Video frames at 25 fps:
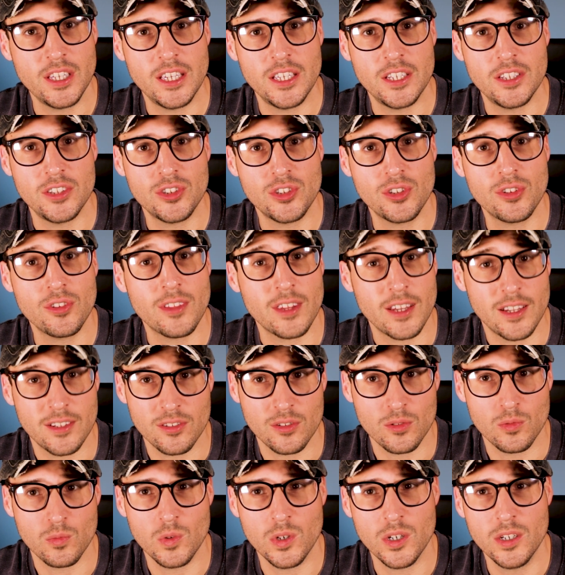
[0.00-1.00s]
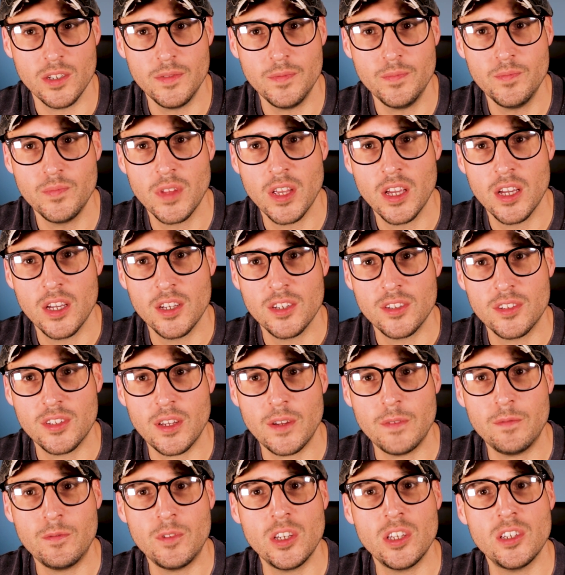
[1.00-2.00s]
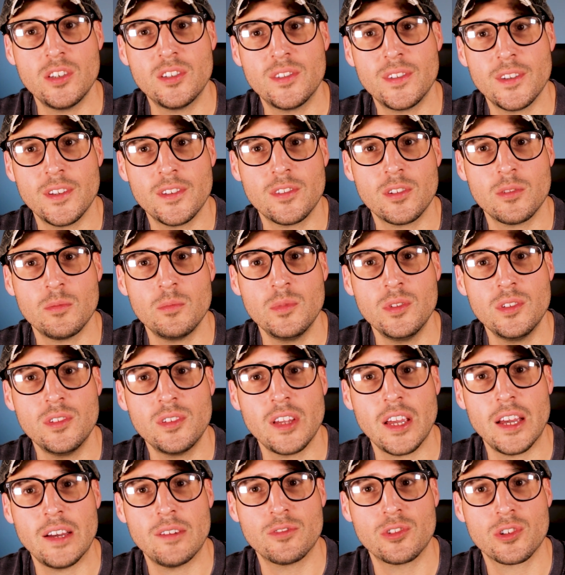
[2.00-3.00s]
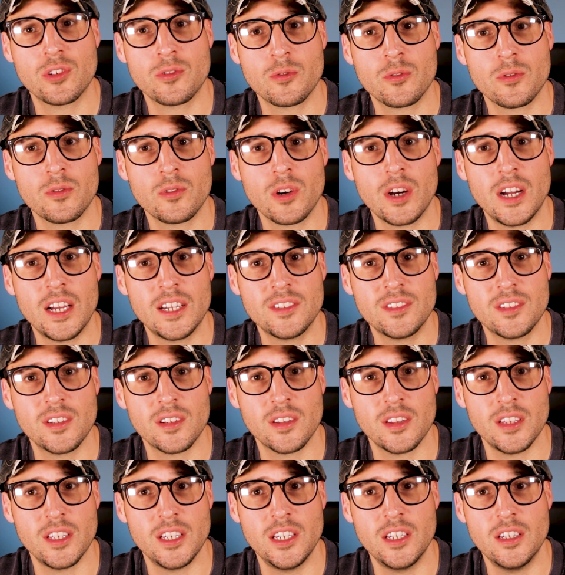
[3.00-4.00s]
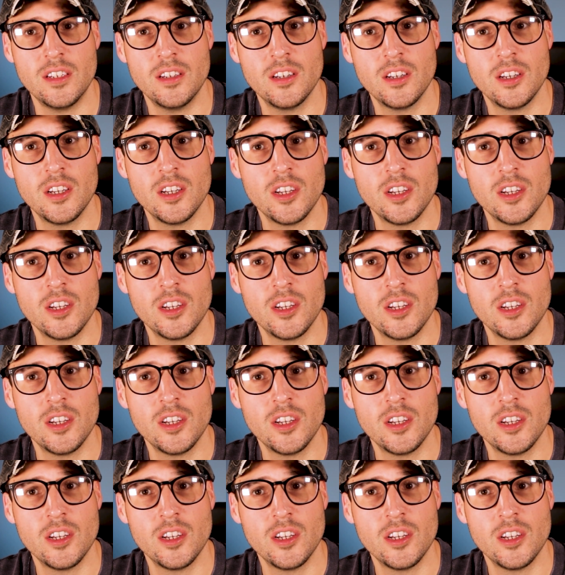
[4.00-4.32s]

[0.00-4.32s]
in 2001, safety systems have drastically